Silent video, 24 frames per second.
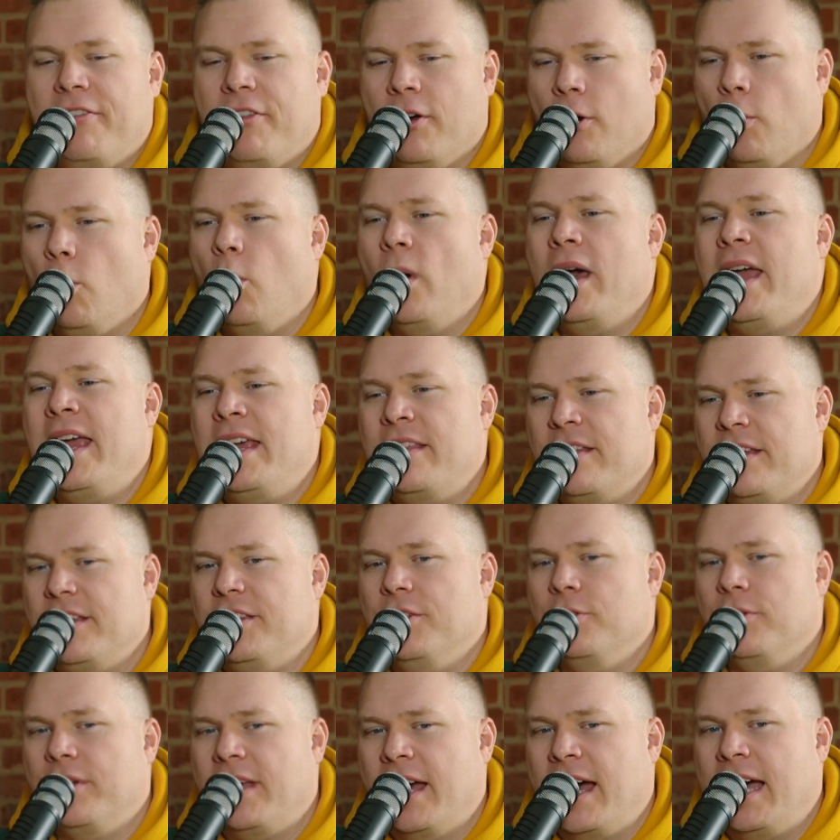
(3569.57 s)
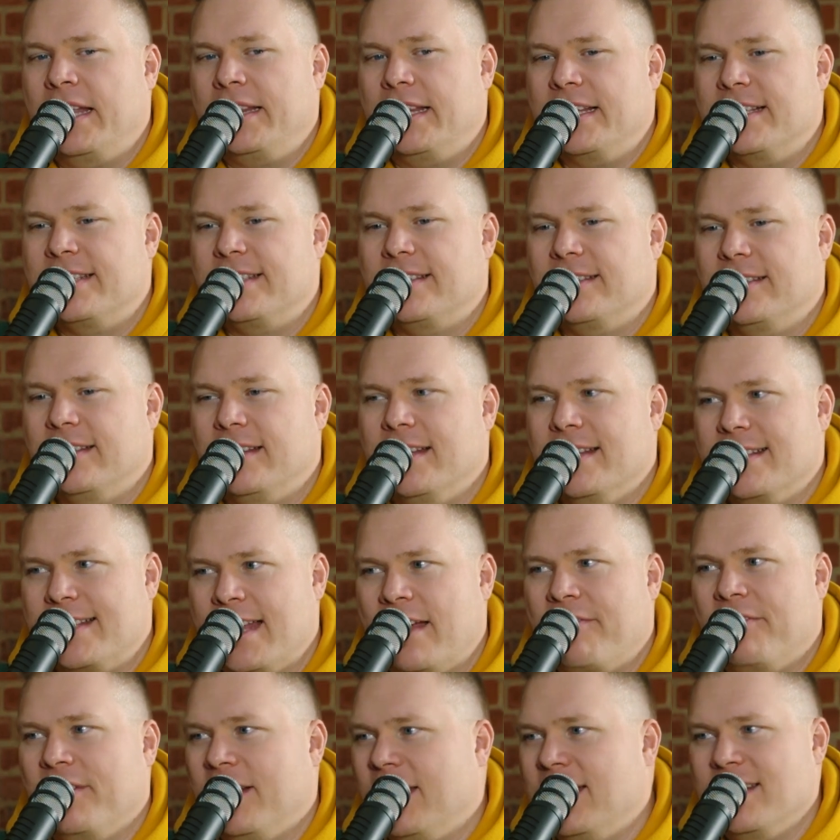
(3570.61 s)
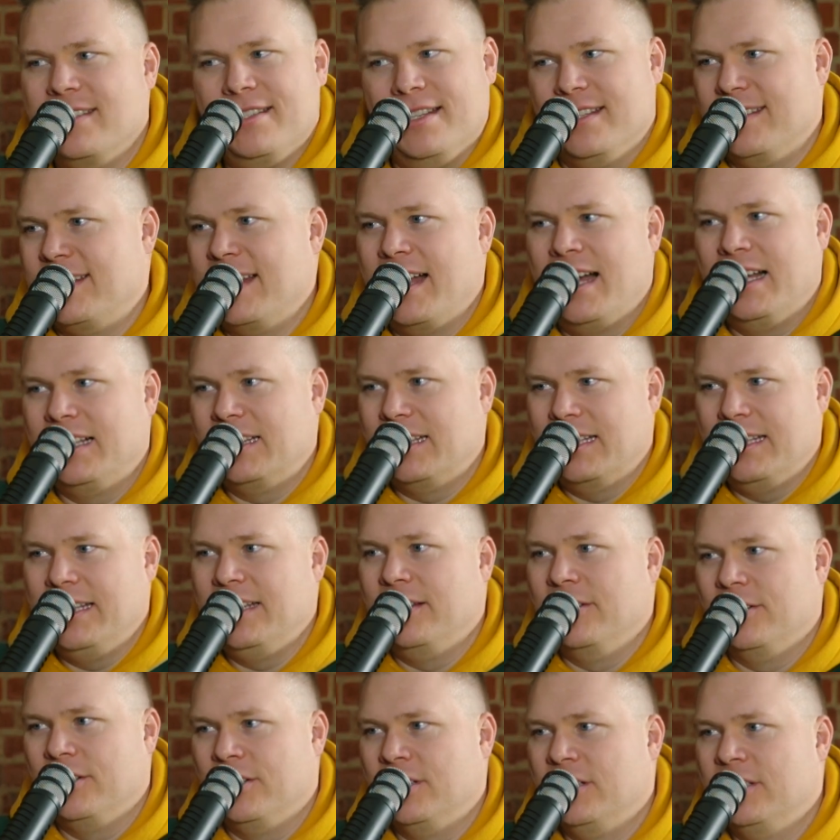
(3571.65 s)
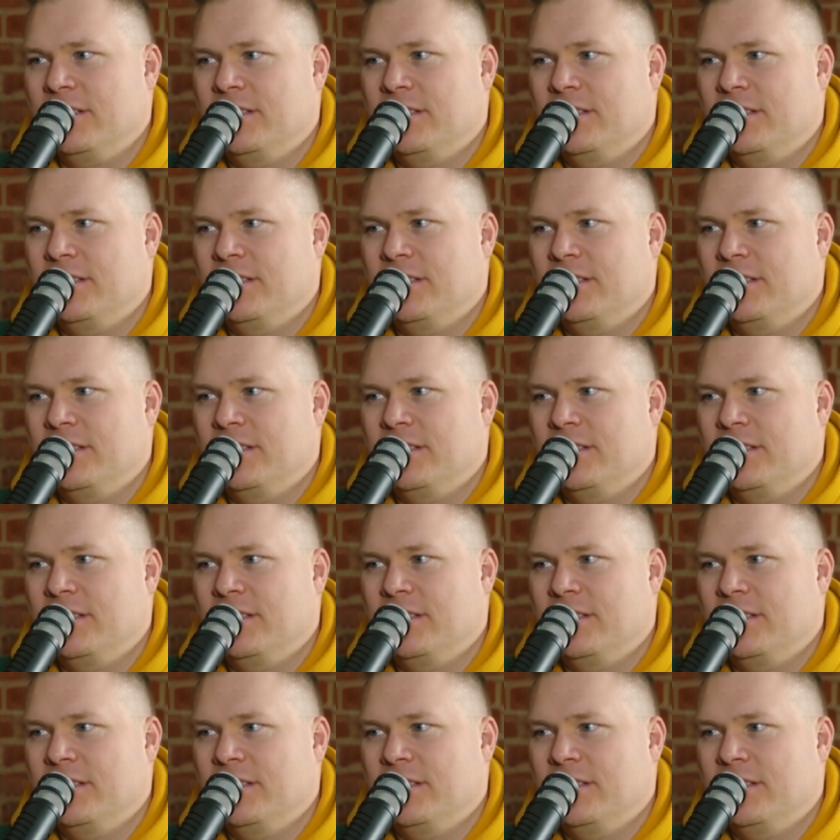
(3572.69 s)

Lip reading: The way that you got this evidence is not legal.